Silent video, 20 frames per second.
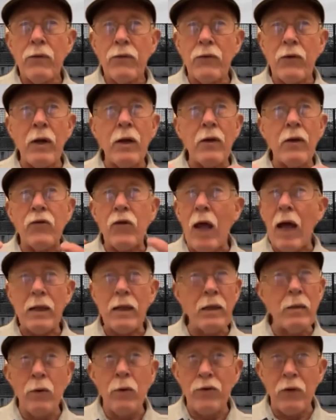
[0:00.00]
did
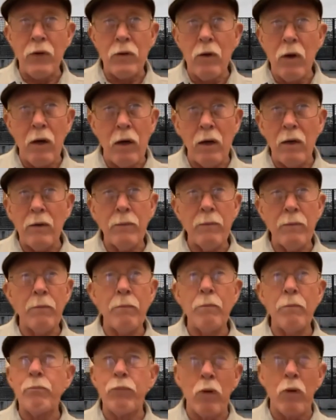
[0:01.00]
exactly what the
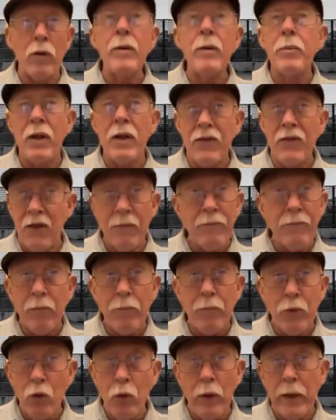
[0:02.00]
law prohibited them
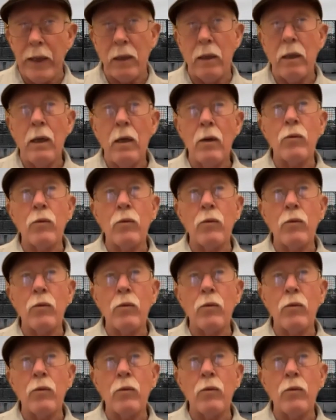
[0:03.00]
from doing,